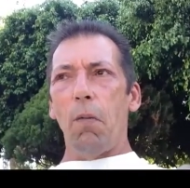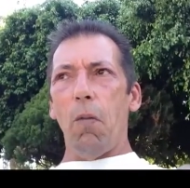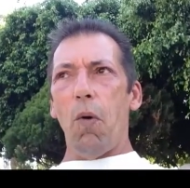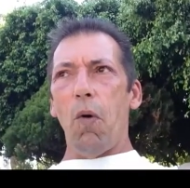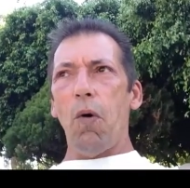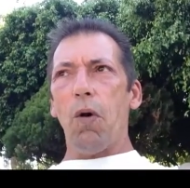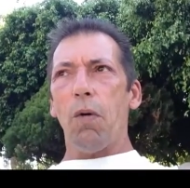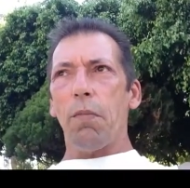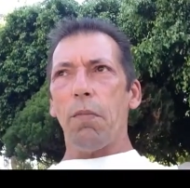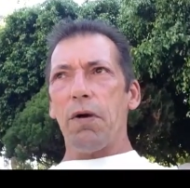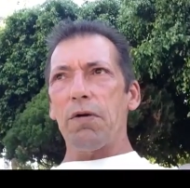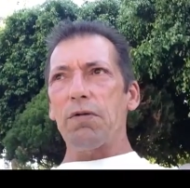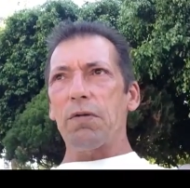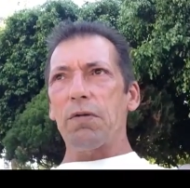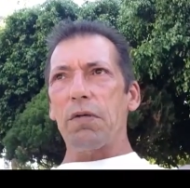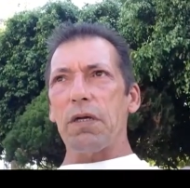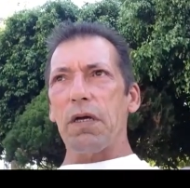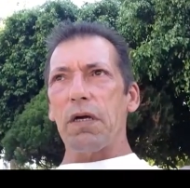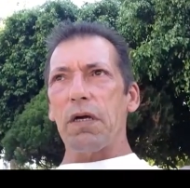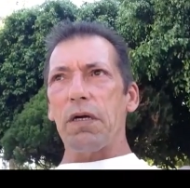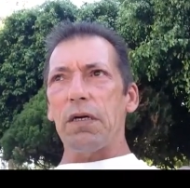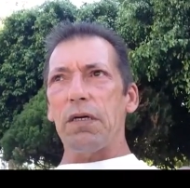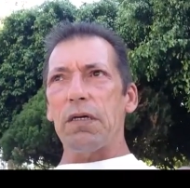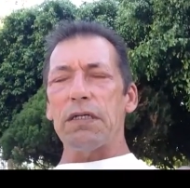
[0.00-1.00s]
more about
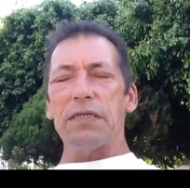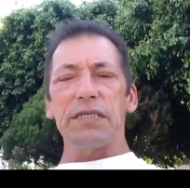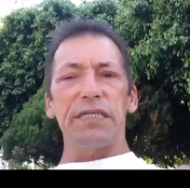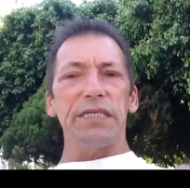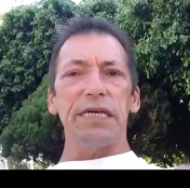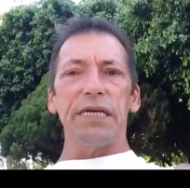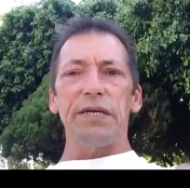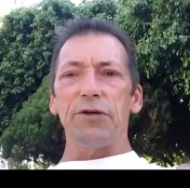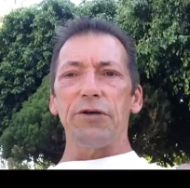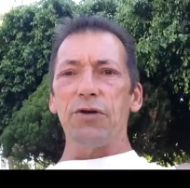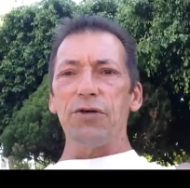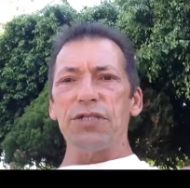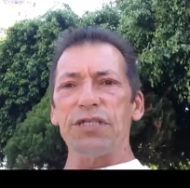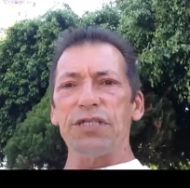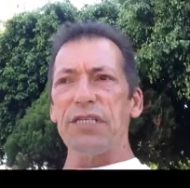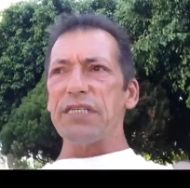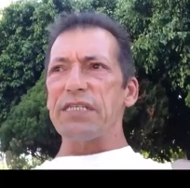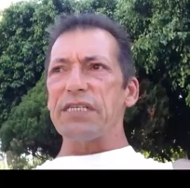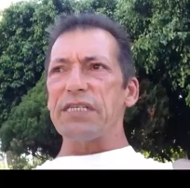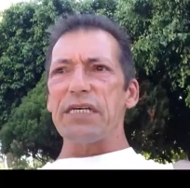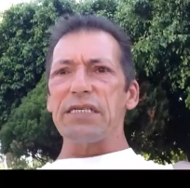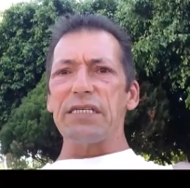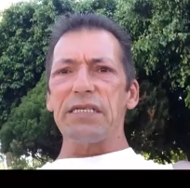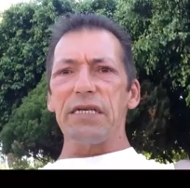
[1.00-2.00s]
uh, seeing your
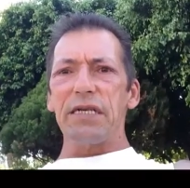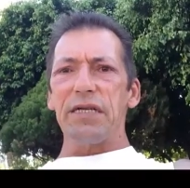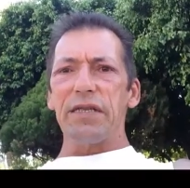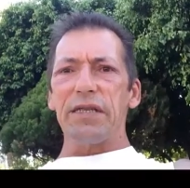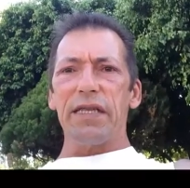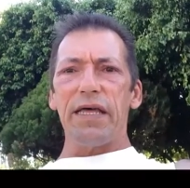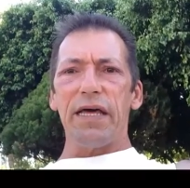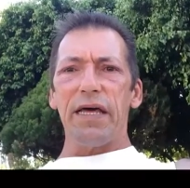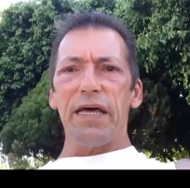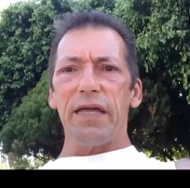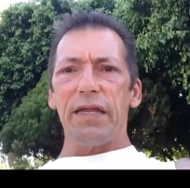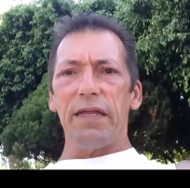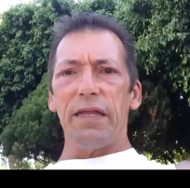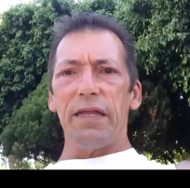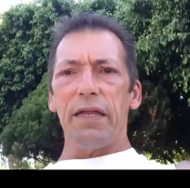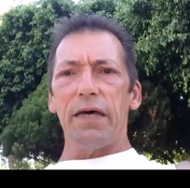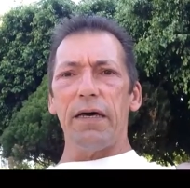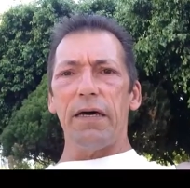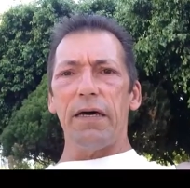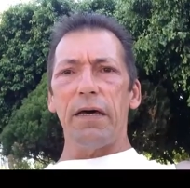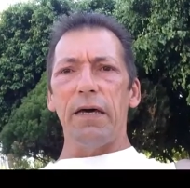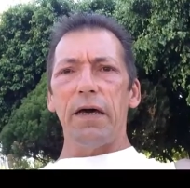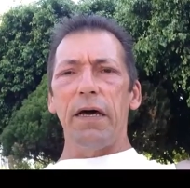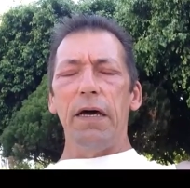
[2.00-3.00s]
success than
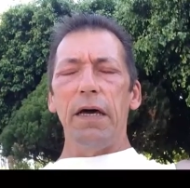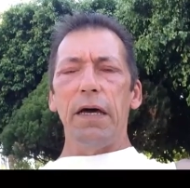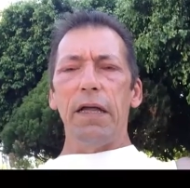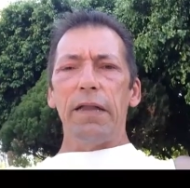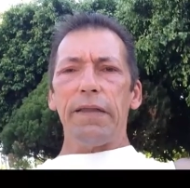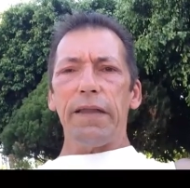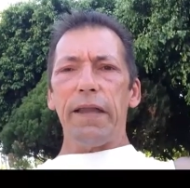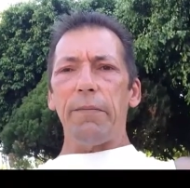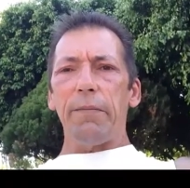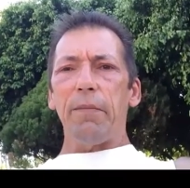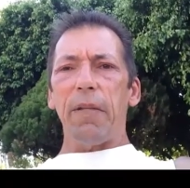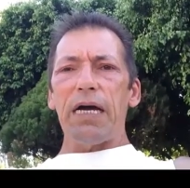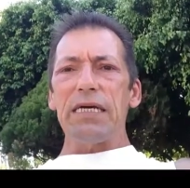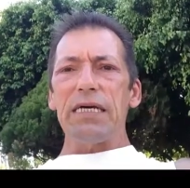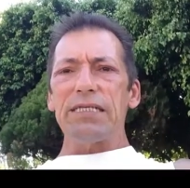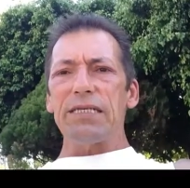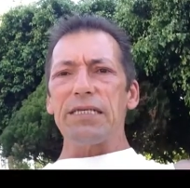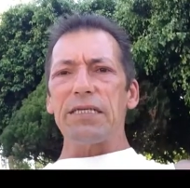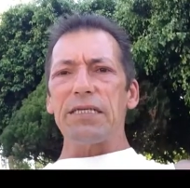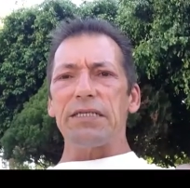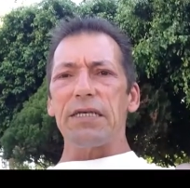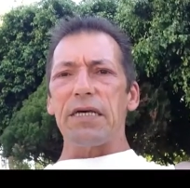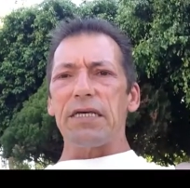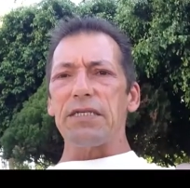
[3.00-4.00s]
uh, than my
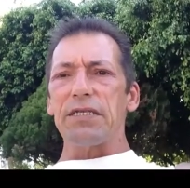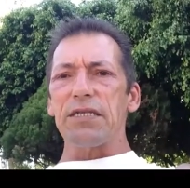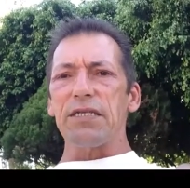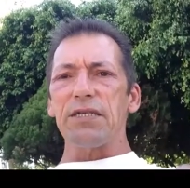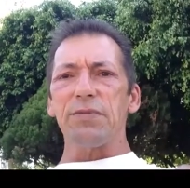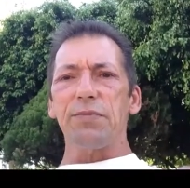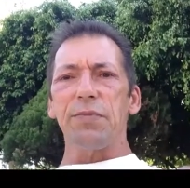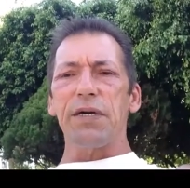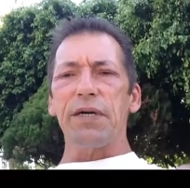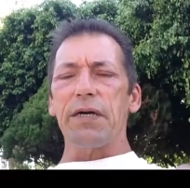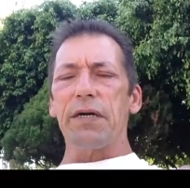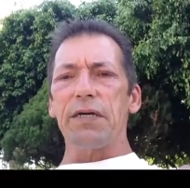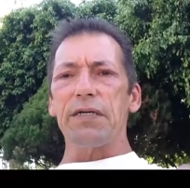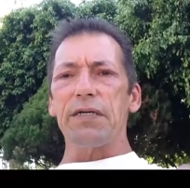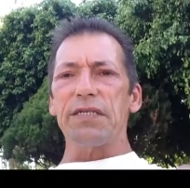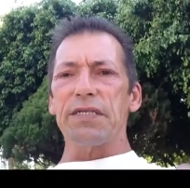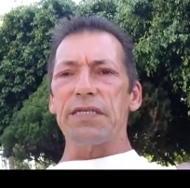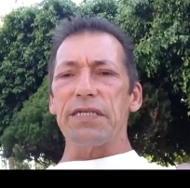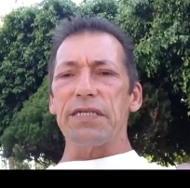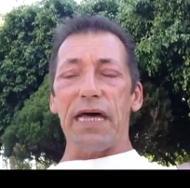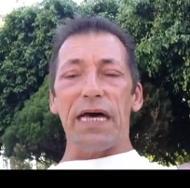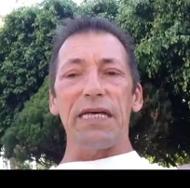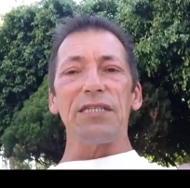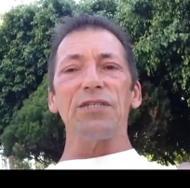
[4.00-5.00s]
successes,
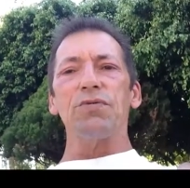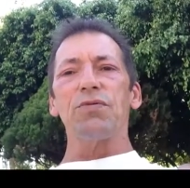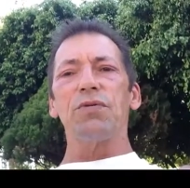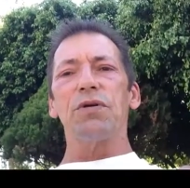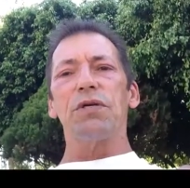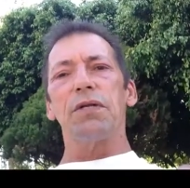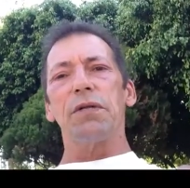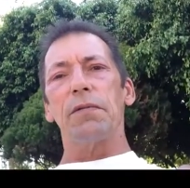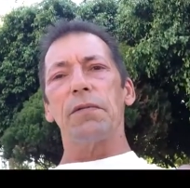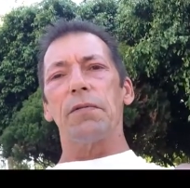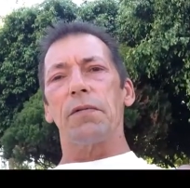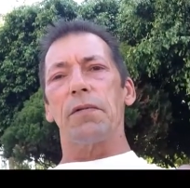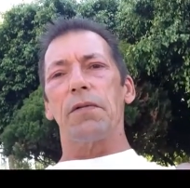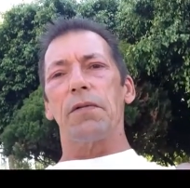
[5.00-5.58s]
because that's what